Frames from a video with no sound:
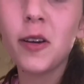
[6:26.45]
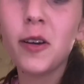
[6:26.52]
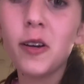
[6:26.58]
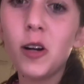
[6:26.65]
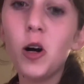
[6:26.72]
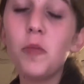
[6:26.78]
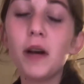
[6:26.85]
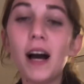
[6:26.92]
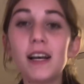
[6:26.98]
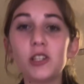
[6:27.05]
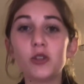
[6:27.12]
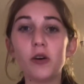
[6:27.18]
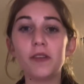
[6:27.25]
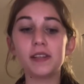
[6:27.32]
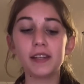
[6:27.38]
Hope you guys
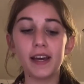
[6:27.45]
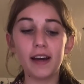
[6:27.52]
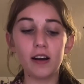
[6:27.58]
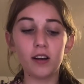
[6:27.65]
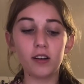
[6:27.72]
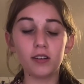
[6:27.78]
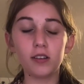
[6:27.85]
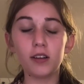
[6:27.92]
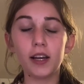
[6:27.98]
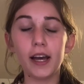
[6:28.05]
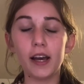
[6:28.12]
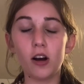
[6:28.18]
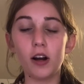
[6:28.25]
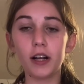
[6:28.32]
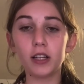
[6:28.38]
enjoyed this
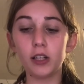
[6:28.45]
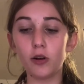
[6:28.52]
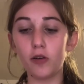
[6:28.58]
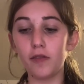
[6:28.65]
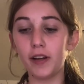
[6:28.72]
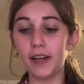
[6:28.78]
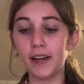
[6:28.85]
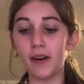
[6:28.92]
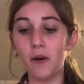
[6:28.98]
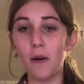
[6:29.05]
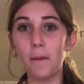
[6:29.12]
chaotic little video.